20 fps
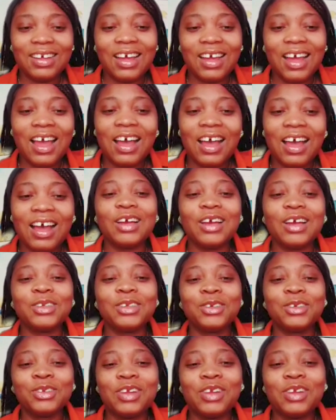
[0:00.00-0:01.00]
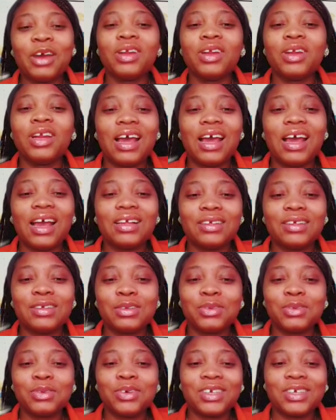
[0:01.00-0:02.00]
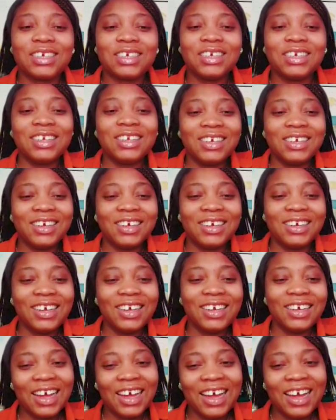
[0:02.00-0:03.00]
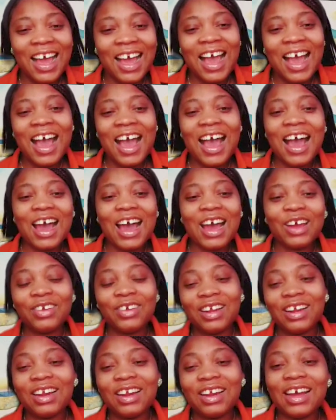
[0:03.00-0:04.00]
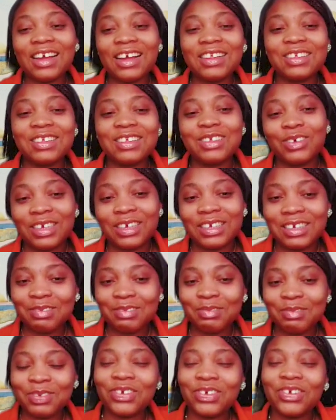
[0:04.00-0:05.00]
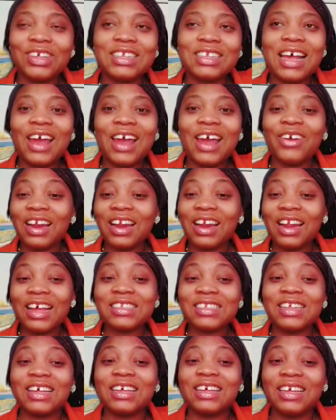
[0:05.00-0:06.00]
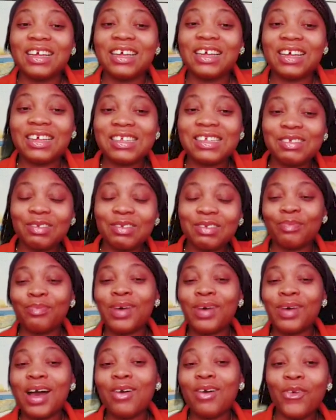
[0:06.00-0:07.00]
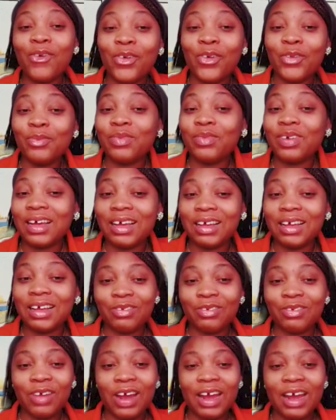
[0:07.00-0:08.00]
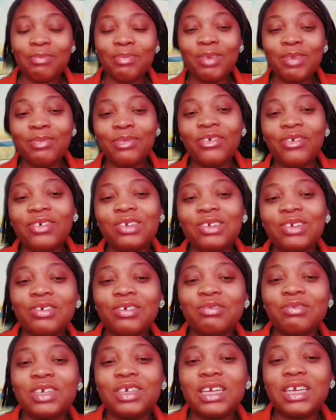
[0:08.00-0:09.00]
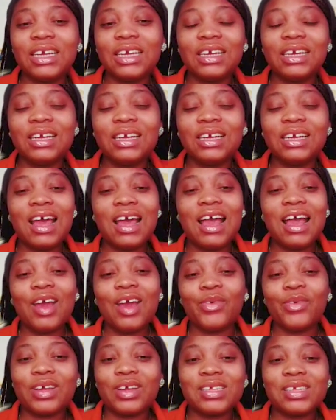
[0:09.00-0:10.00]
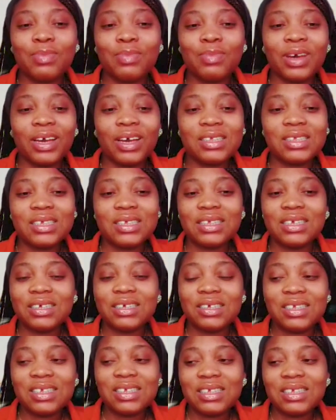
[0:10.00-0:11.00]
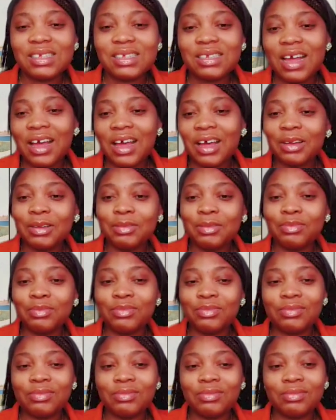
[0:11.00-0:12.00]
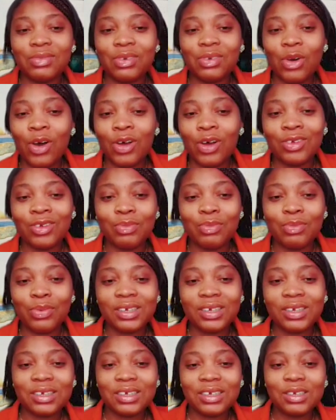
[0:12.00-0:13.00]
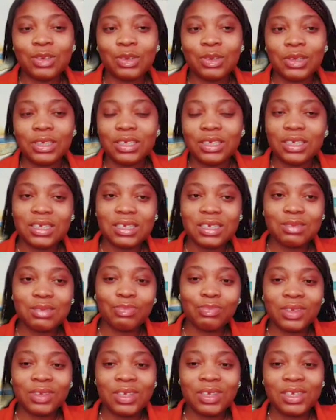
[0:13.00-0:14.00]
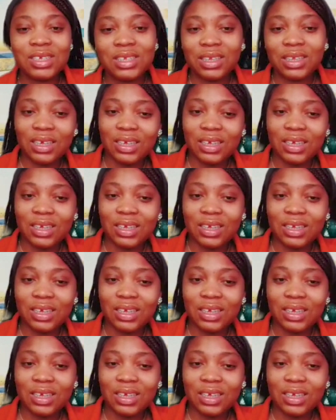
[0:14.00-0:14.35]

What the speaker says: I really like this question. I really like this question because I realized that yes, back home, like people don't really respect these occupations or these things.